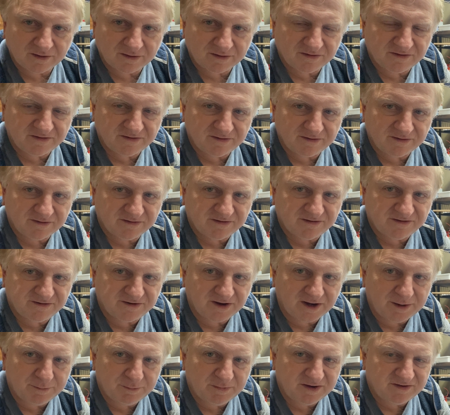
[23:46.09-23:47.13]

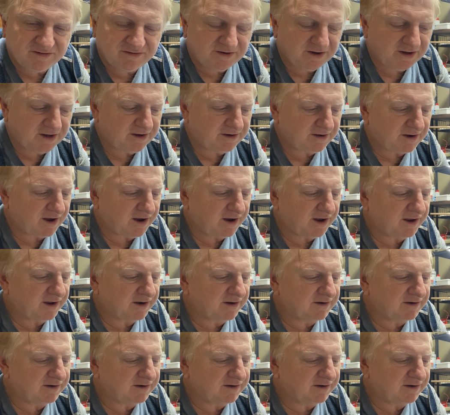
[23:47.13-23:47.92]
steamy, sticky day,